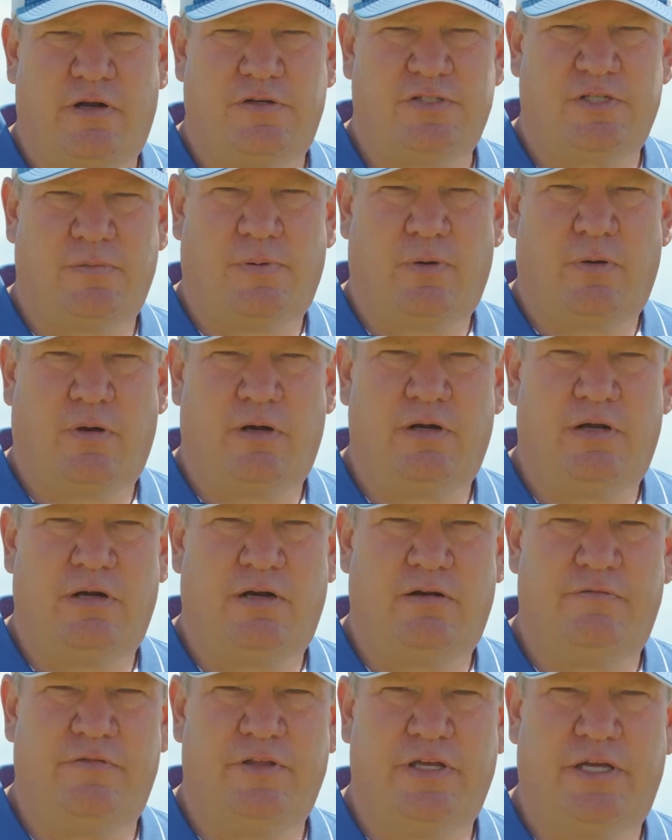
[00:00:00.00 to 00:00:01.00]
their support
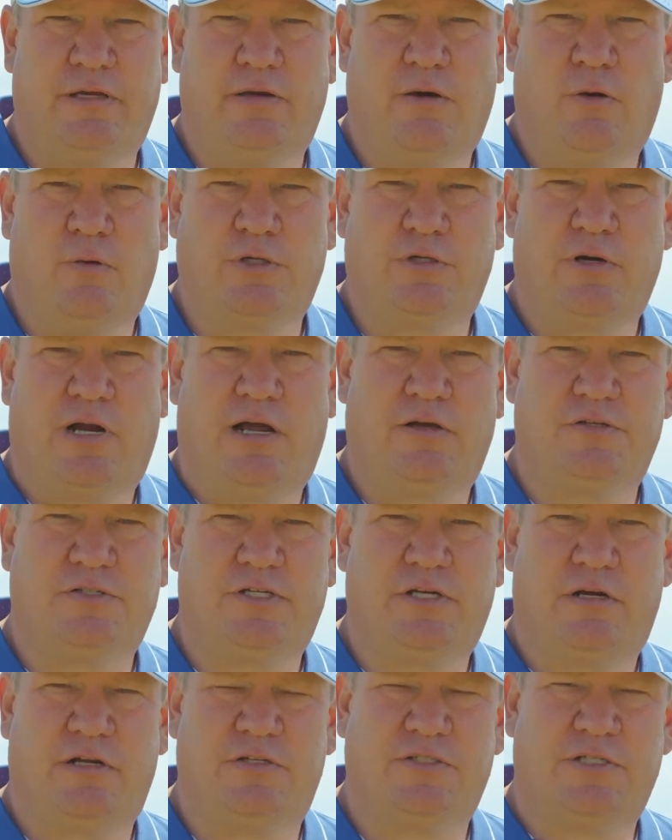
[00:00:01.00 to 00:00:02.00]
of the oat
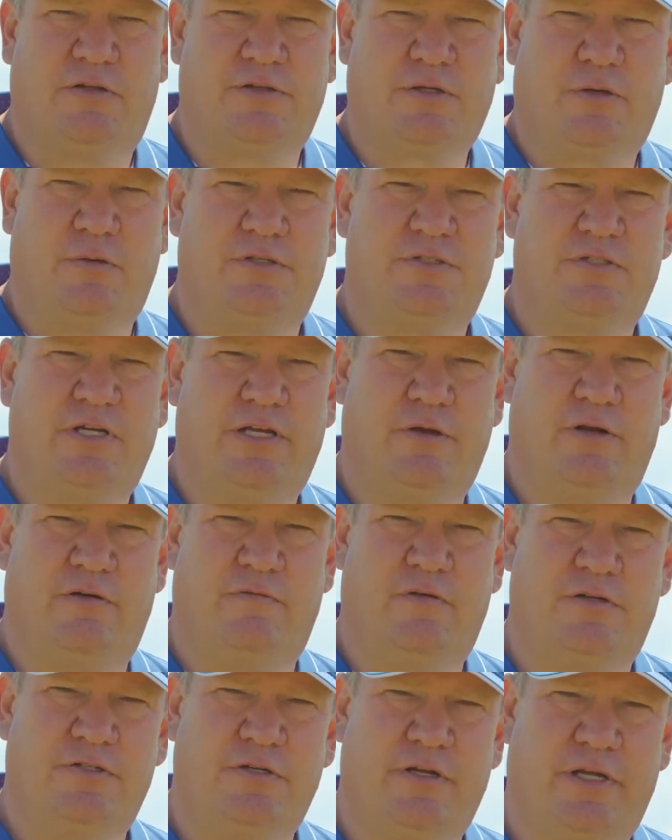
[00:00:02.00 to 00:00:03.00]
trials here at South Dakota State
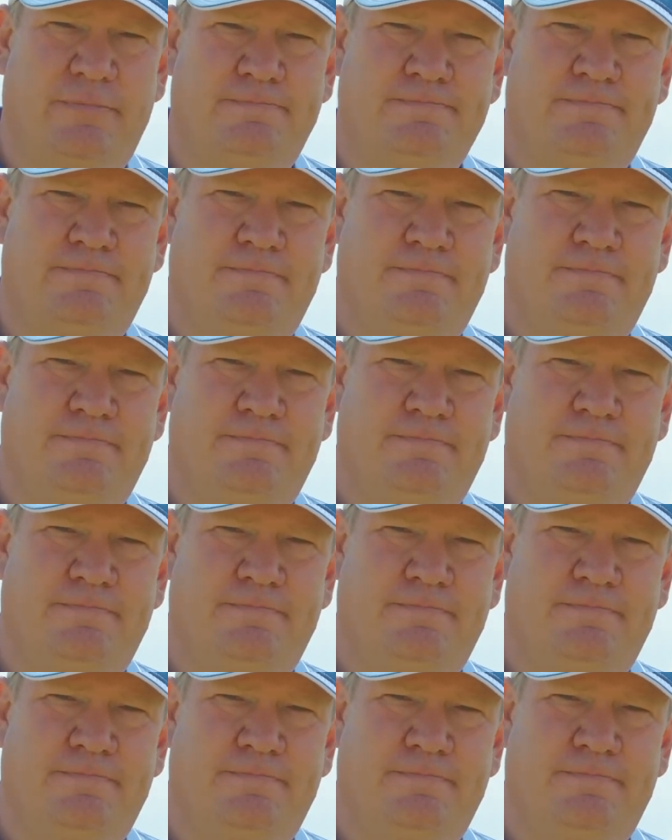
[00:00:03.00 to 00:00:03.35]
University.